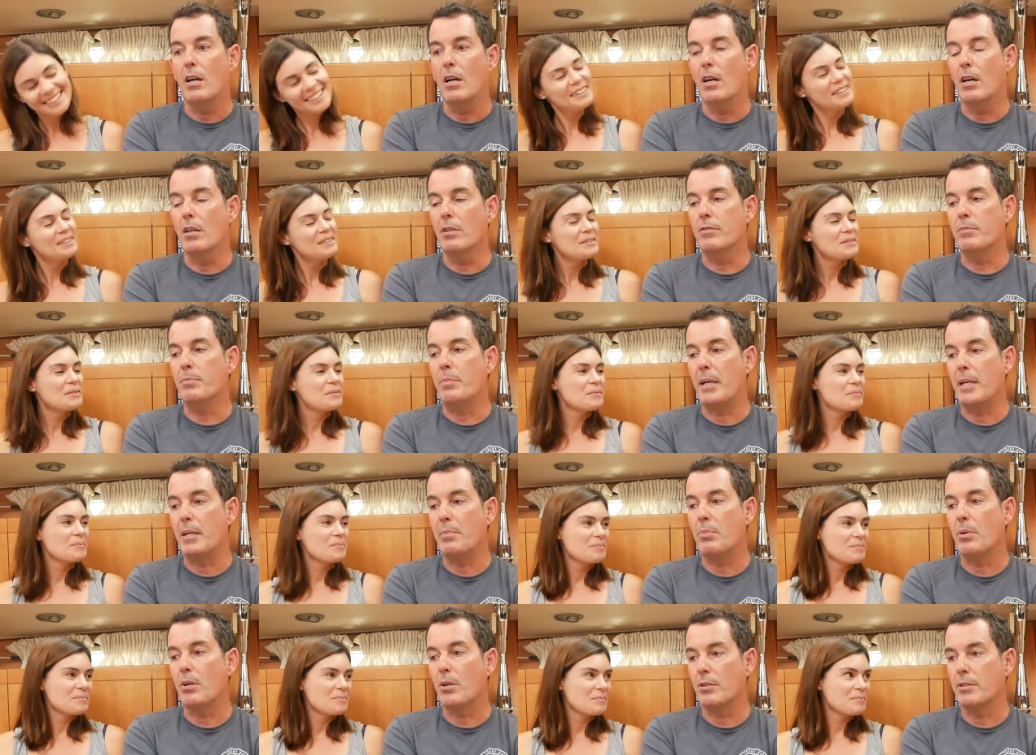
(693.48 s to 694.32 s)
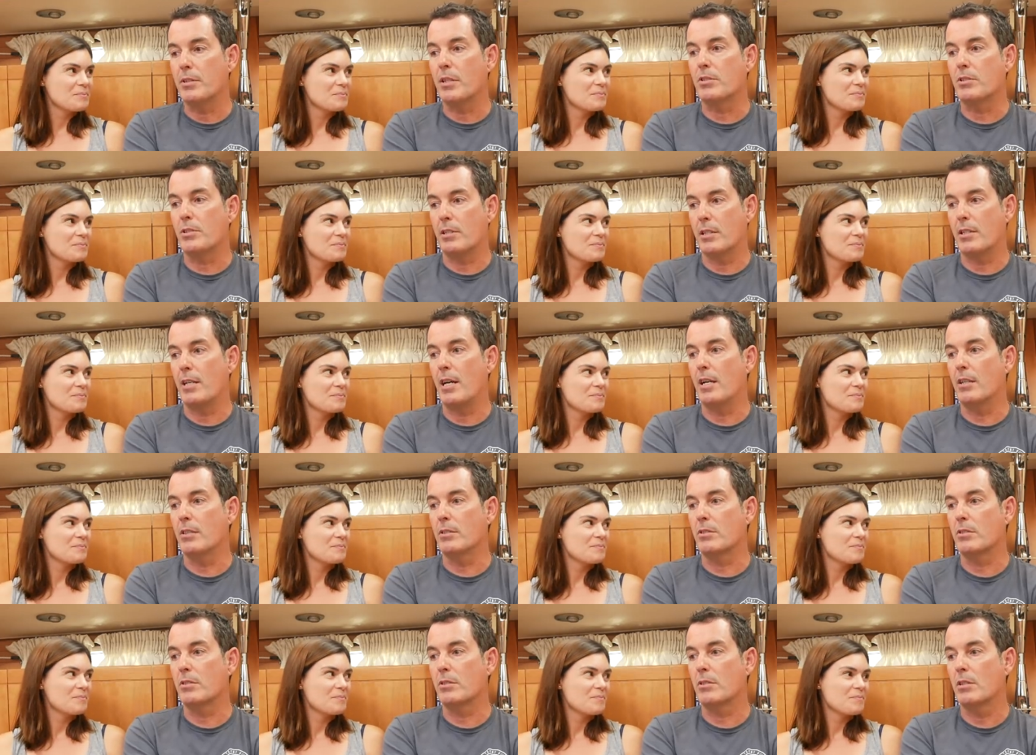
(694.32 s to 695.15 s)
Speaker 1: of people on those
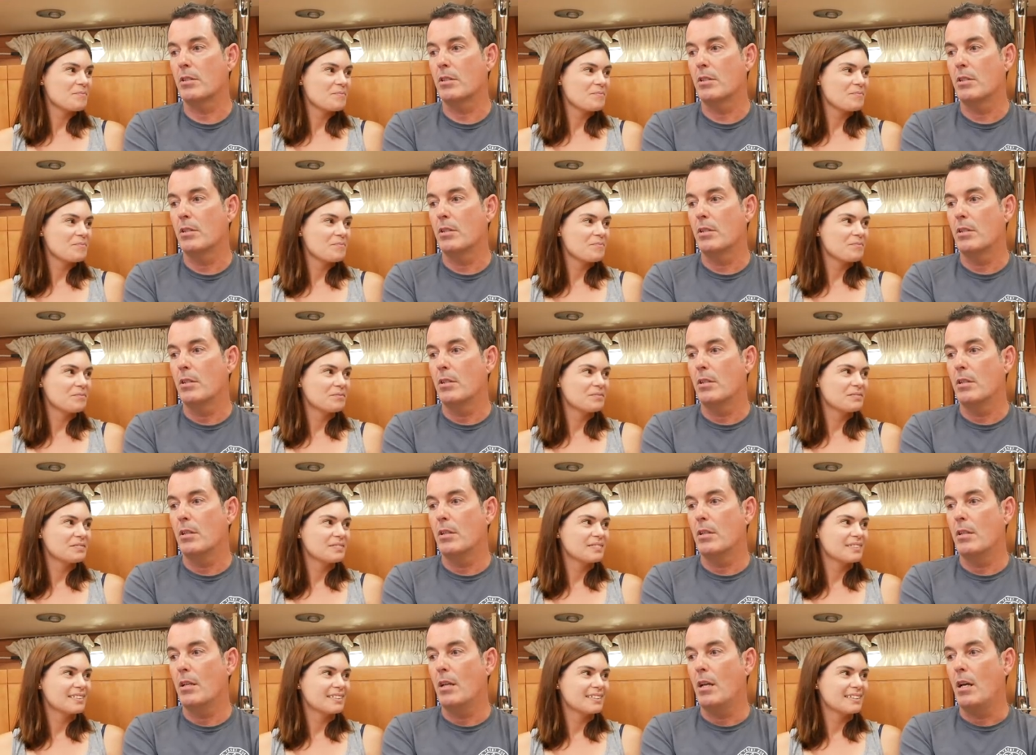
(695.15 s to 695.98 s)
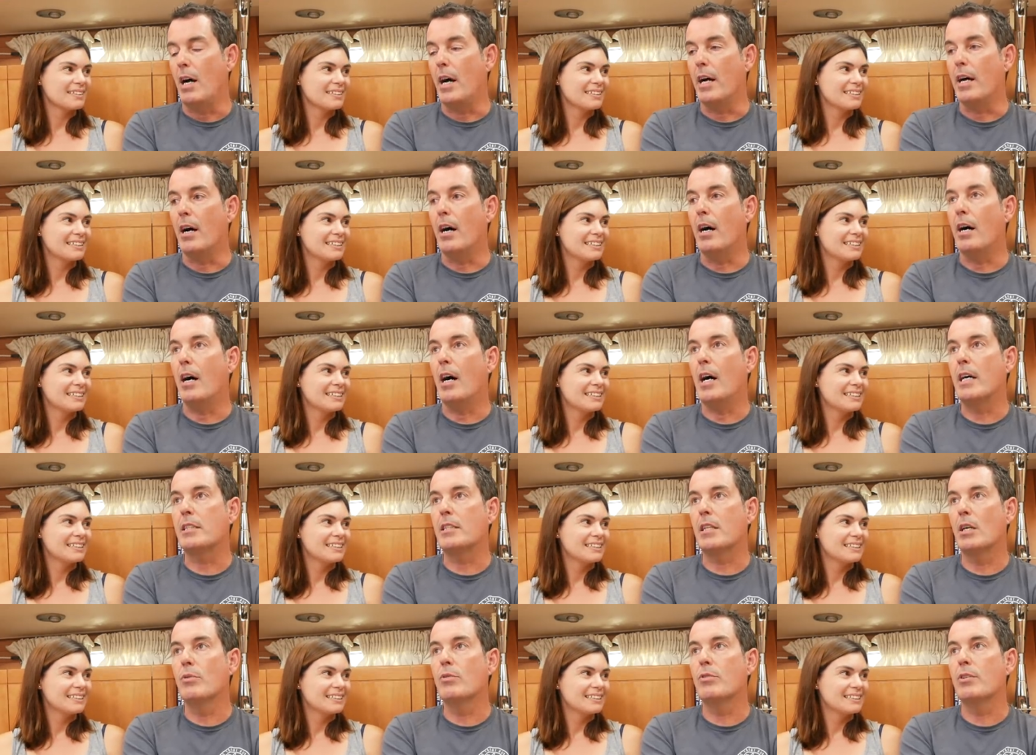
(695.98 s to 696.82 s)
canals I, I
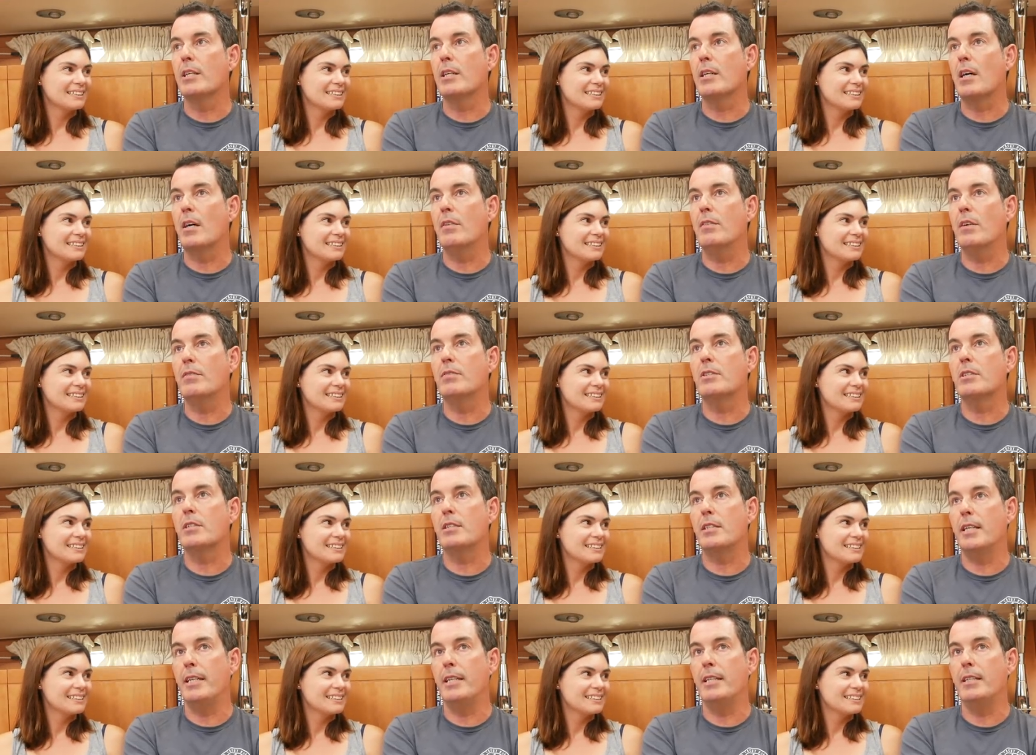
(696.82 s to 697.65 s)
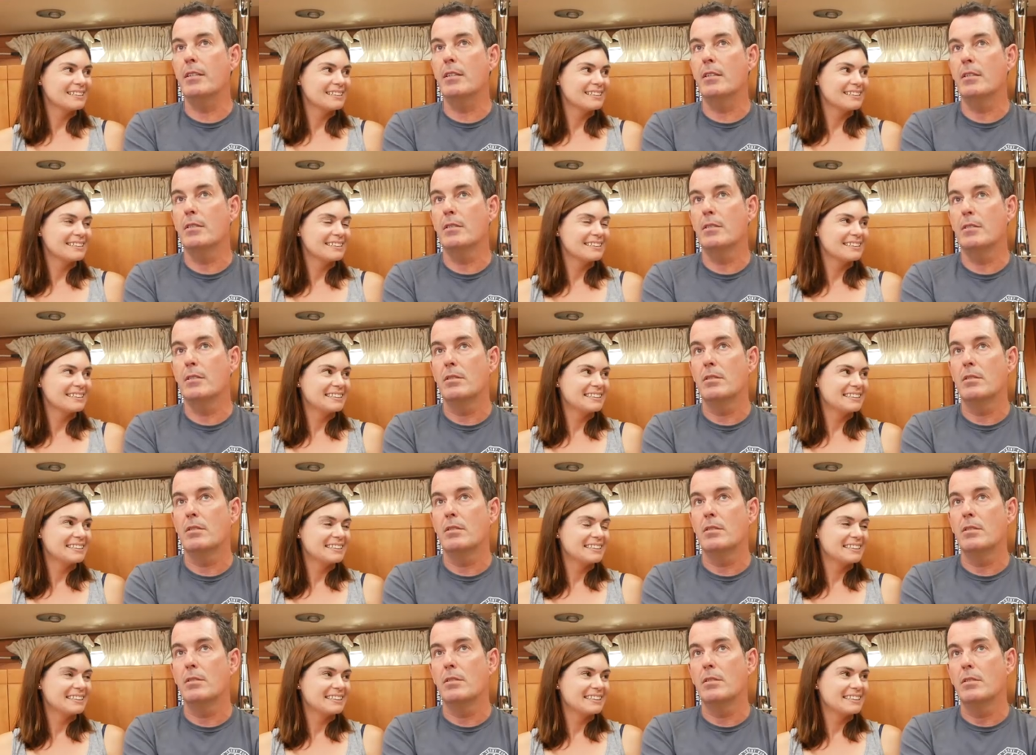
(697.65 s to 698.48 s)
don't think I've ever seen
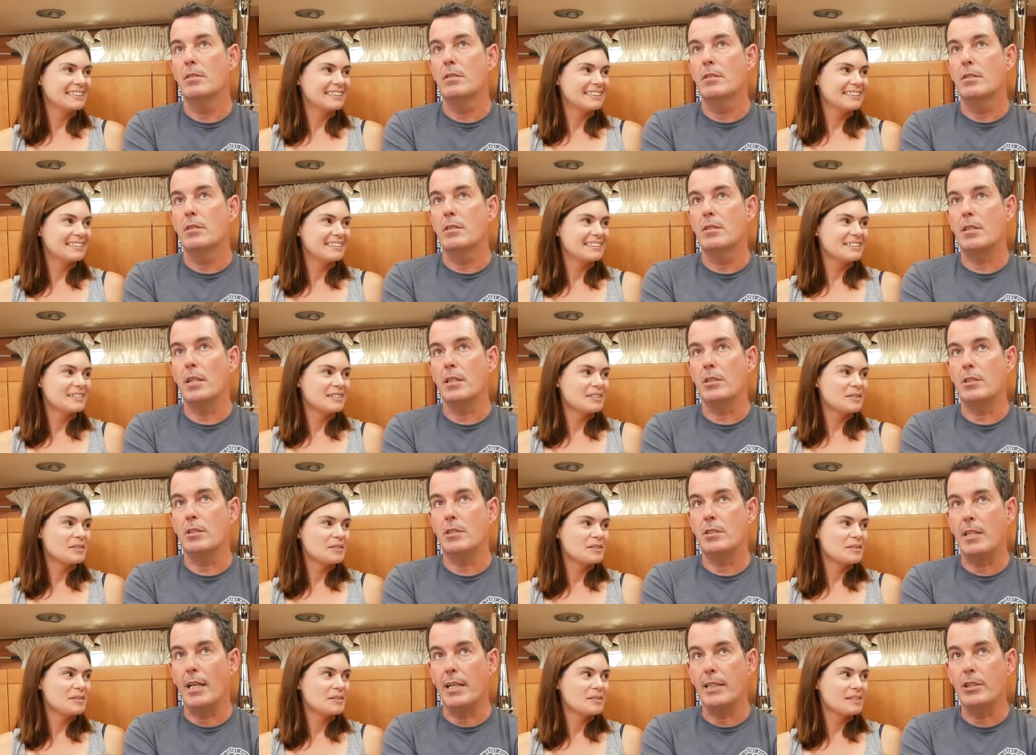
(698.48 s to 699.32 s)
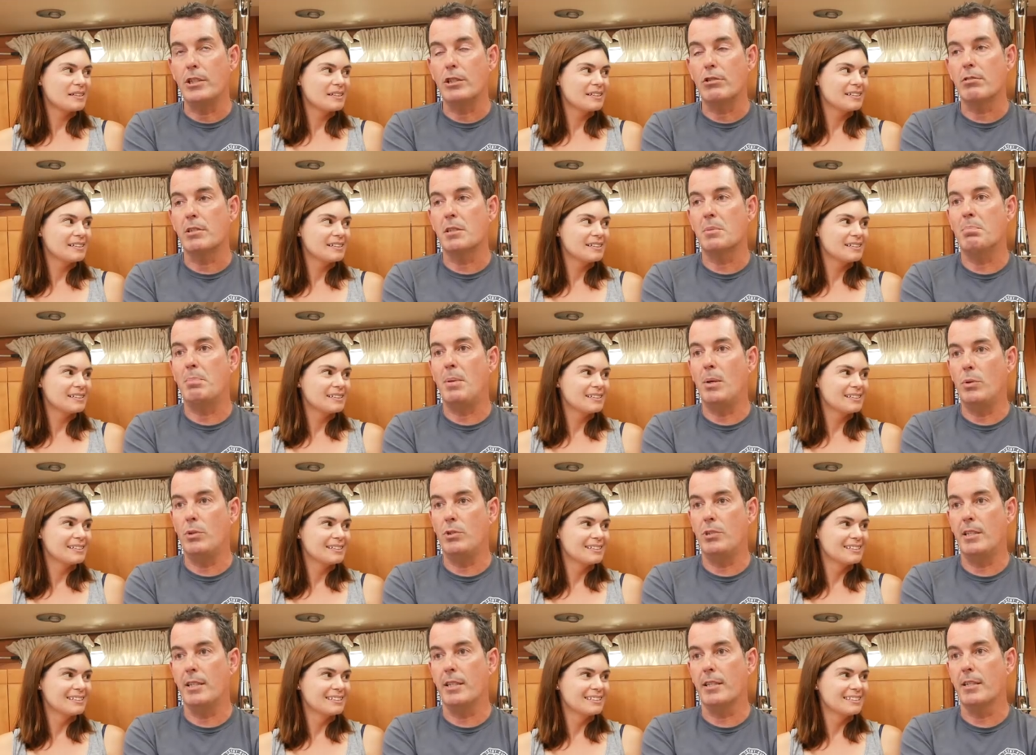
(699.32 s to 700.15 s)
such dangerous
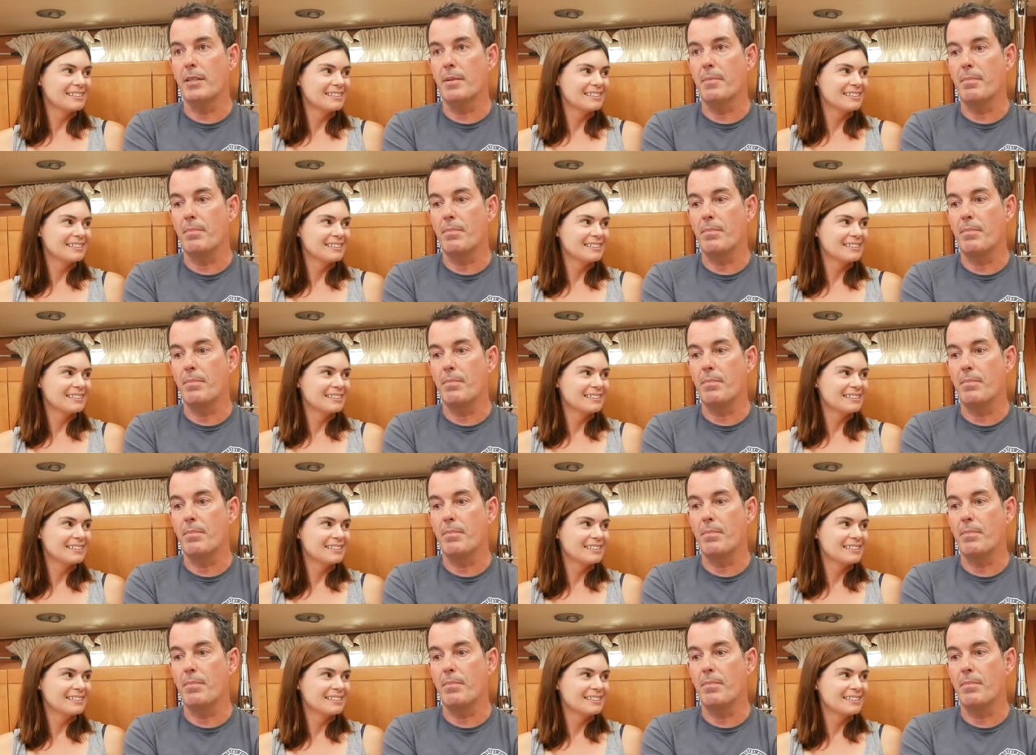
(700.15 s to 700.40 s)
boating